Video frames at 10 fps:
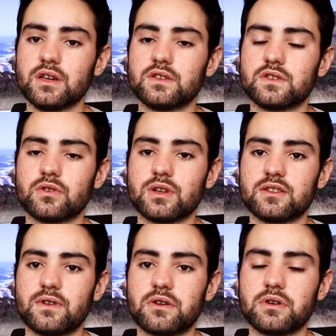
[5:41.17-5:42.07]
so
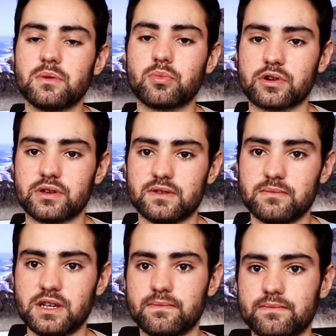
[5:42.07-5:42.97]
that's very important to
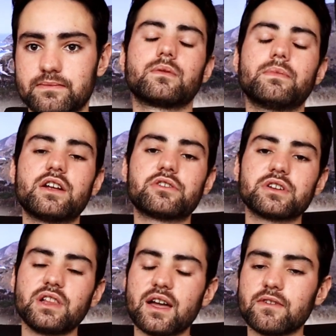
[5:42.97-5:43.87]
me. The
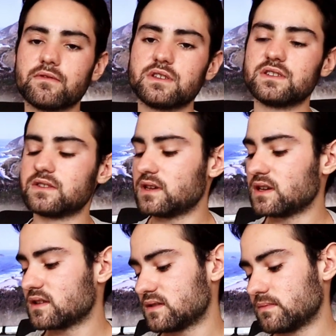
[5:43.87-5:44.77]
battery life of this
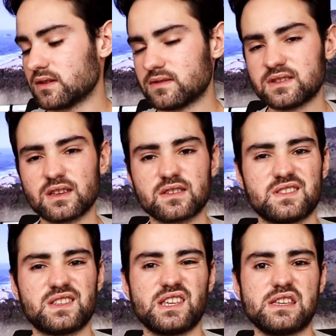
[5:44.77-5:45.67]
thing, it's about
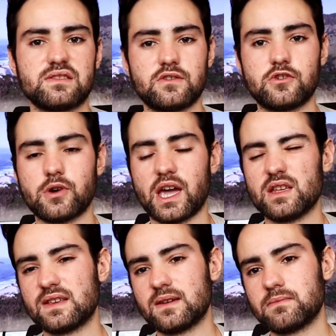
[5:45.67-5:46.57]
16 to
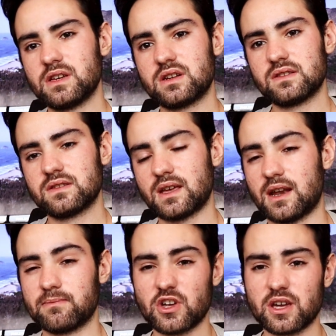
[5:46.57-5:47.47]
18 minutes, and
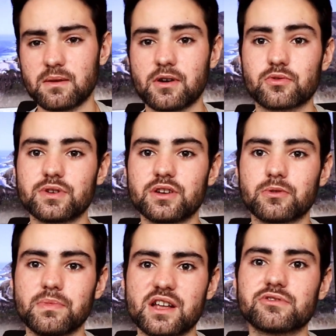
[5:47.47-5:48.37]
I'm talking about
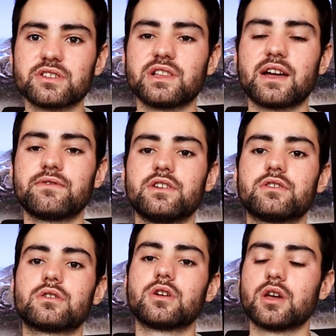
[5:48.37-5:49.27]
real battery life
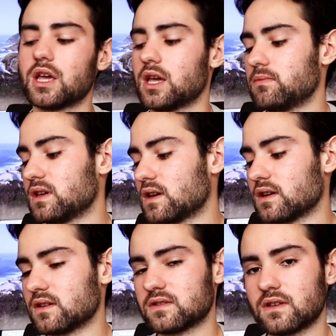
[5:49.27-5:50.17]
here,
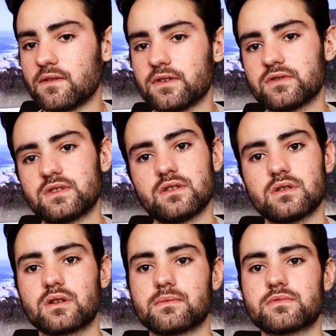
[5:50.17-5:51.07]
because if you see in
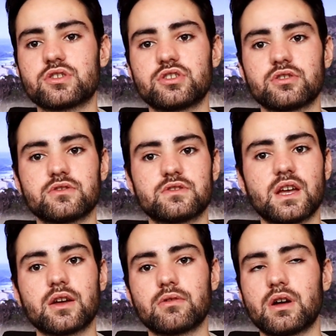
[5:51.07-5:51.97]
the commercials,
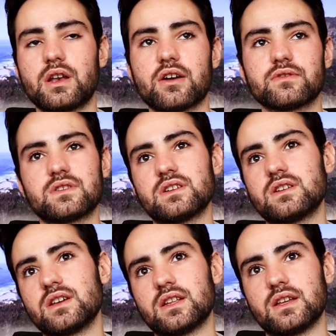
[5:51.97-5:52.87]
they announced
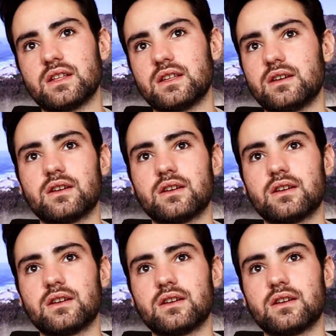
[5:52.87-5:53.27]
it